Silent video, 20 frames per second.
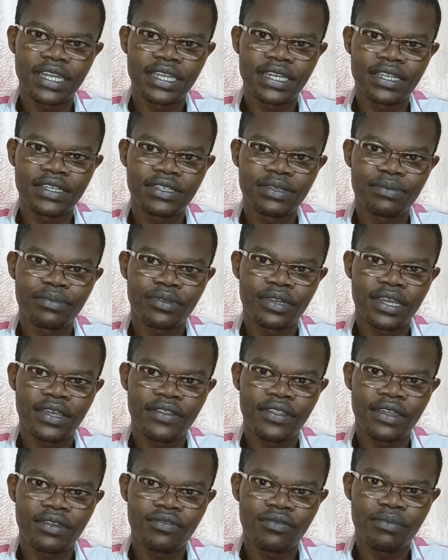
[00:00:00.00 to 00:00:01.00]
It is important
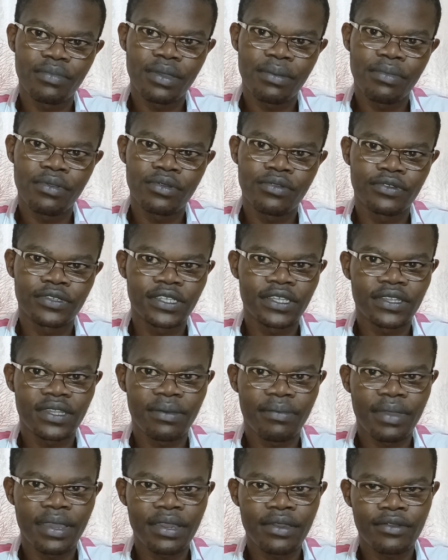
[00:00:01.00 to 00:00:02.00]
that you be able to see in the
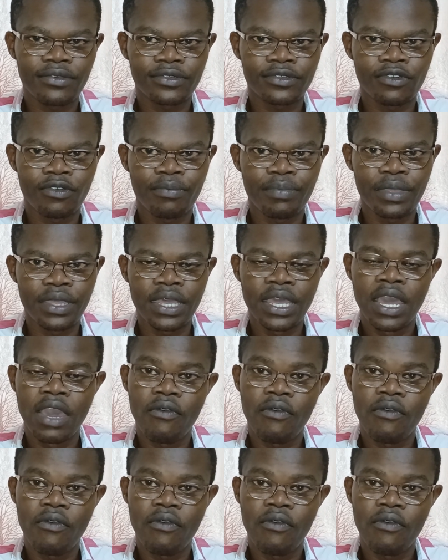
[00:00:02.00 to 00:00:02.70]
microscopy